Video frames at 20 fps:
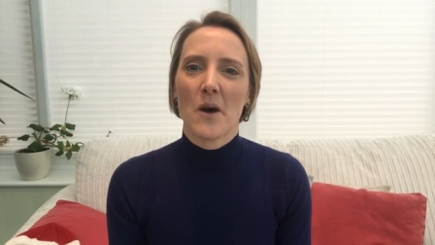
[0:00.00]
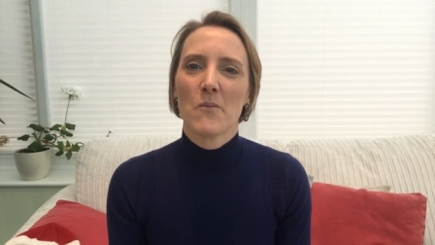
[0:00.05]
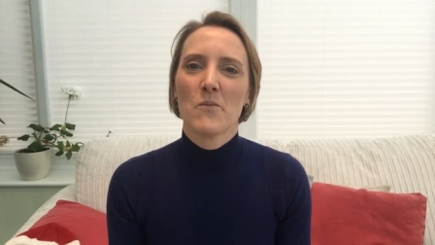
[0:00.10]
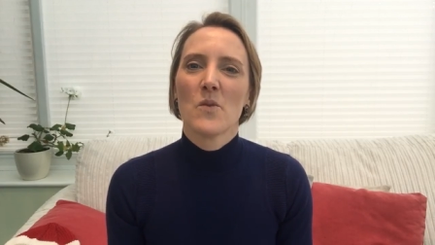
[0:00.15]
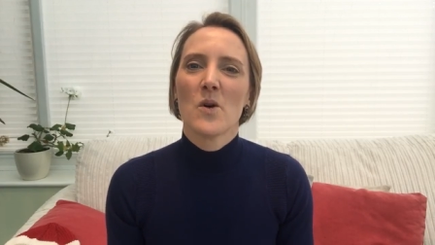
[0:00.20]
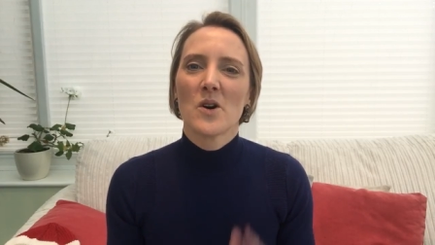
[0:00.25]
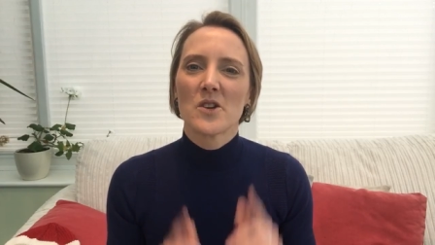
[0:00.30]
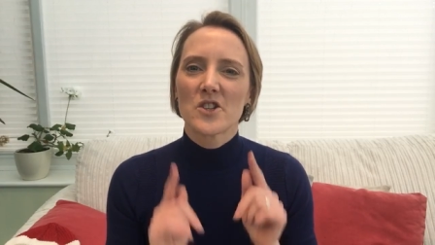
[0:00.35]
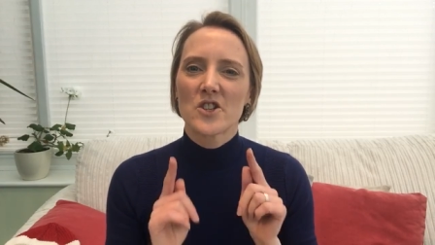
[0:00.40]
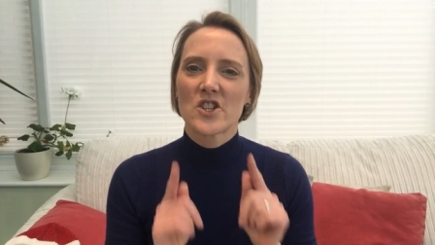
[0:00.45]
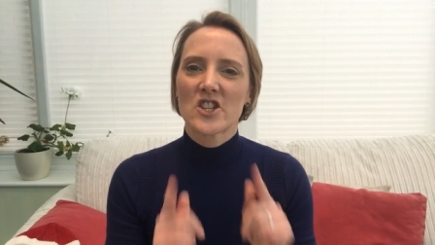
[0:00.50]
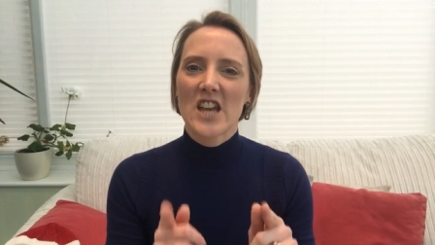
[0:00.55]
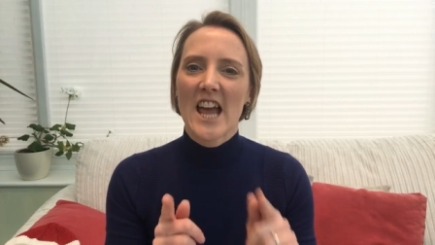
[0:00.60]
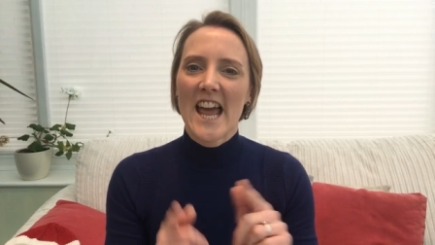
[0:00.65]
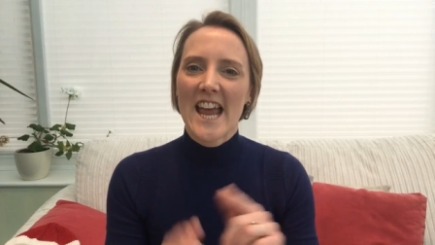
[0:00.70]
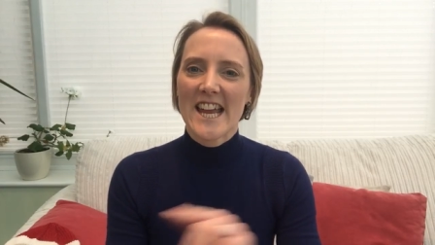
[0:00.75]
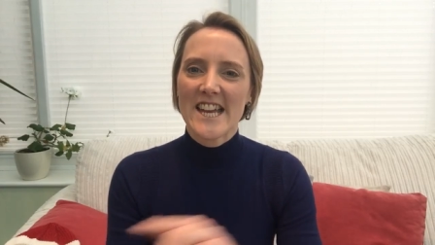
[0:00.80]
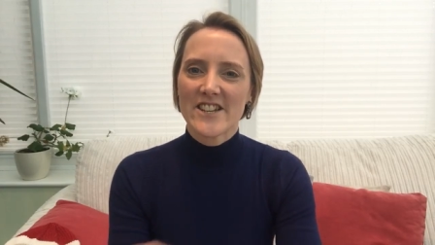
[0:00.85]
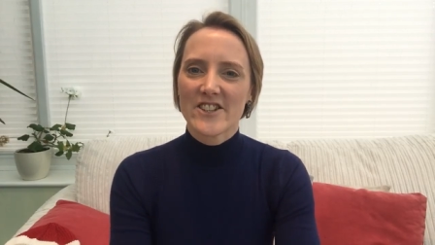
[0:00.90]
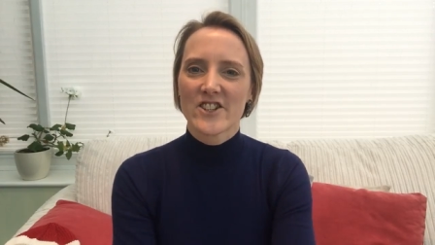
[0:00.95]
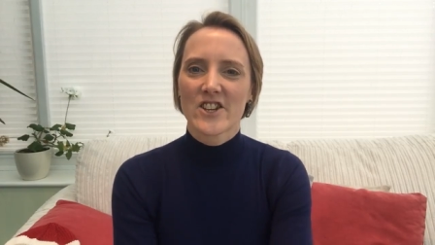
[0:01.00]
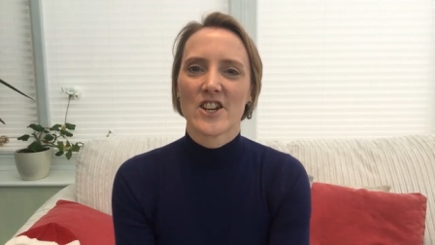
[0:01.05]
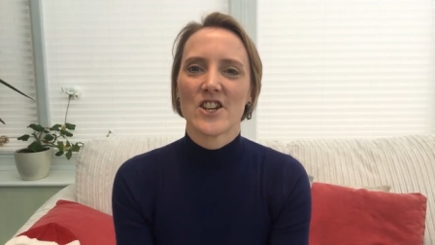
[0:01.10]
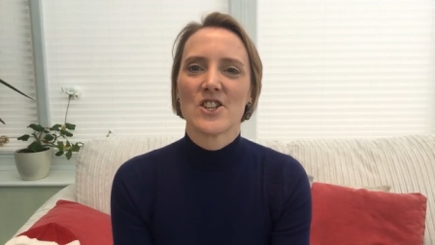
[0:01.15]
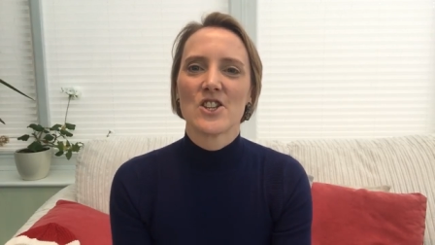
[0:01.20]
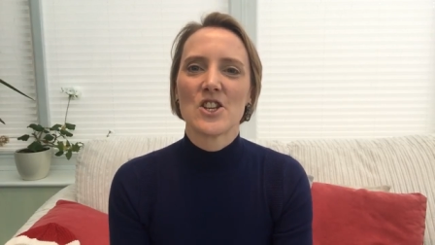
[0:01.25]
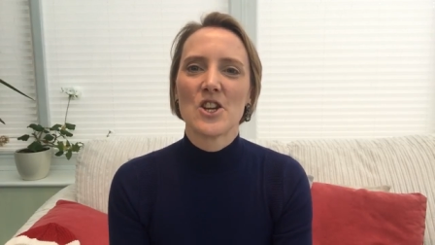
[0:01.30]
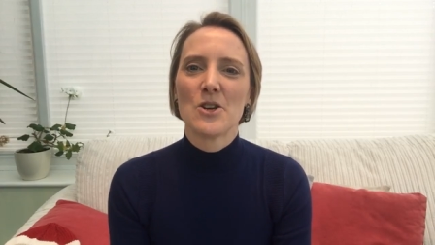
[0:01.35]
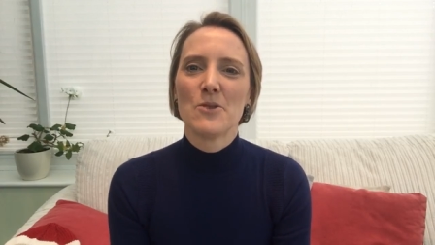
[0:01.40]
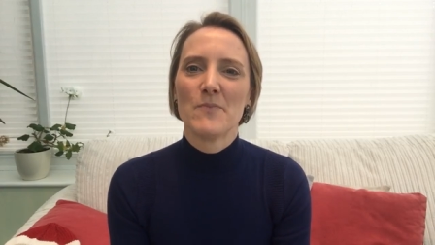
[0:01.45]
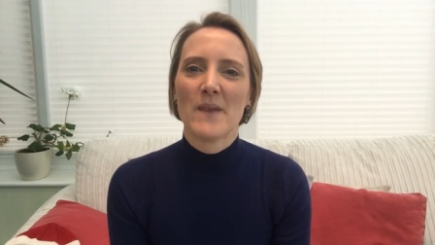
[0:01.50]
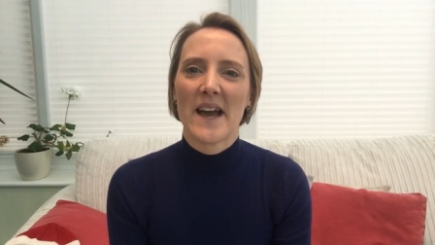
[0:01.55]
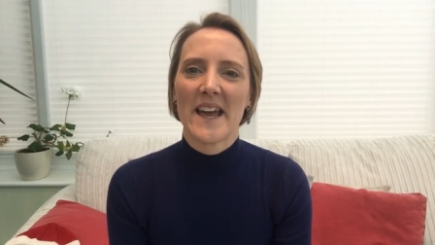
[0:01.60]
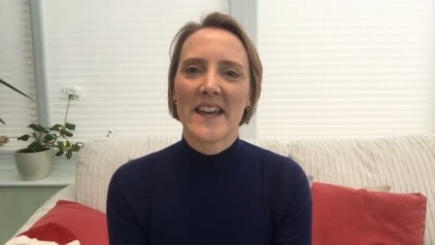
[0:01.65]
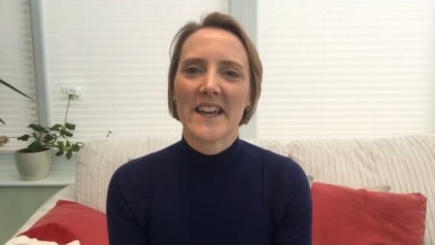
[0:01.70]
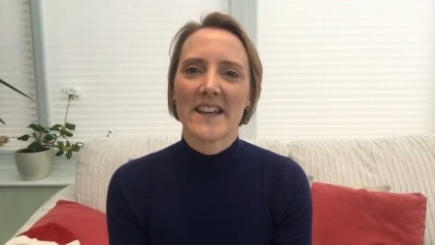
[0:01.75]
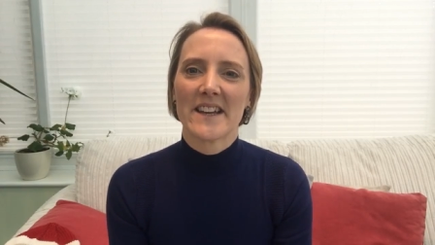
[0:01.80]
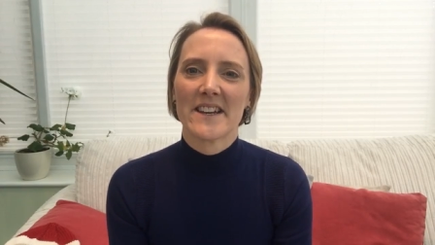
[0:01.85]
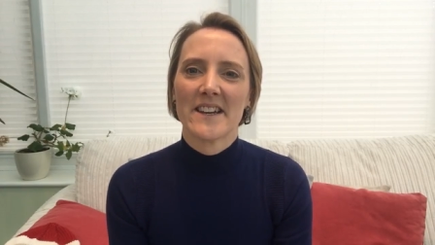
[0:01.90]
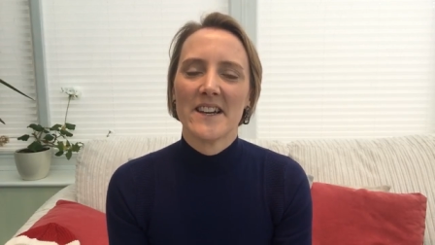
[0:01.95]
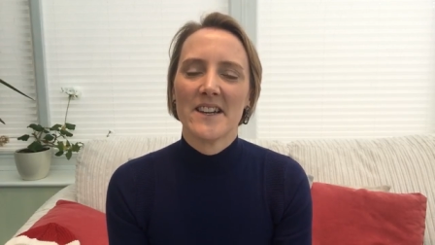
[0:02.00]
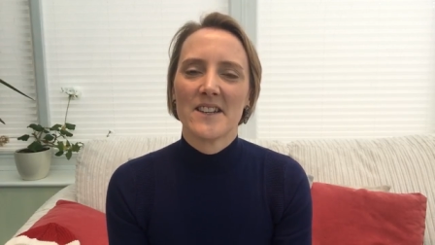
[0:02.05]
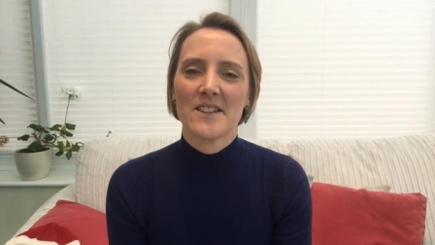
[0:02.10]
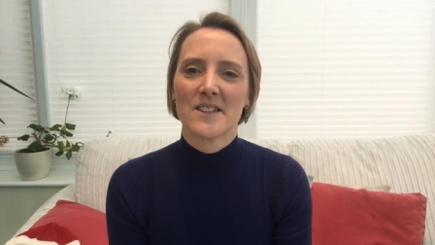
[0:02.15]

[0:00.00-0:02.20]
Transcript: And what change can you make